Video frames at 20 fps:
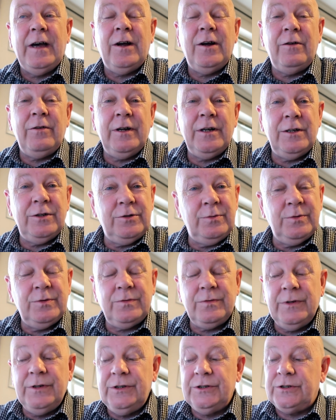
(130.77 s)
Her English was
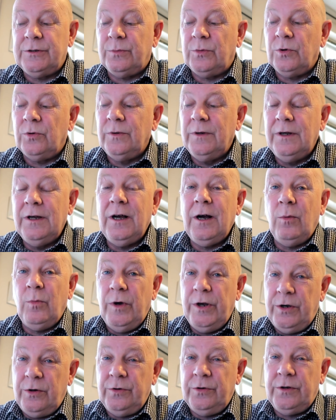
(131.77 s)
reasonable and
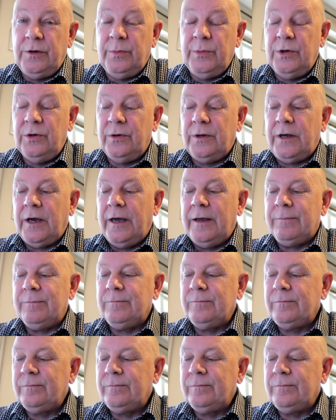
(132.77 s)
we could communicate.